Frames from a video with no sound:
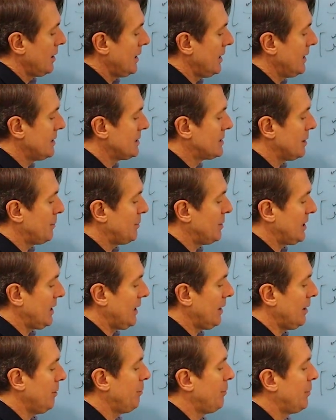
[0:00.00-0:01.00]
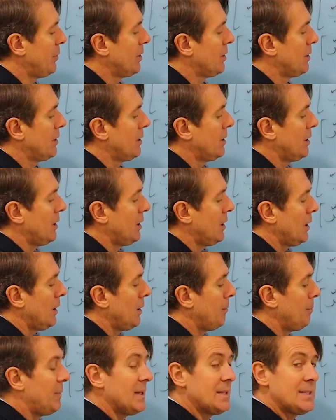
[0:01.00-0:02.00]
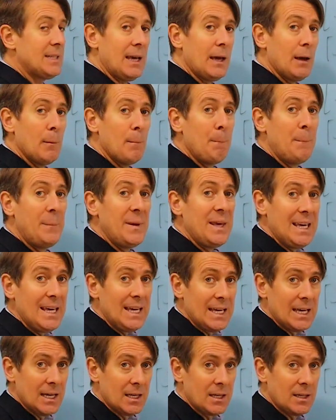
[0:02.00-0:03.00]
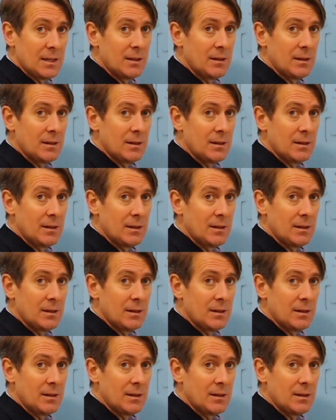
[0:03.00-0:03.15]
Inta bithib, bithibbi,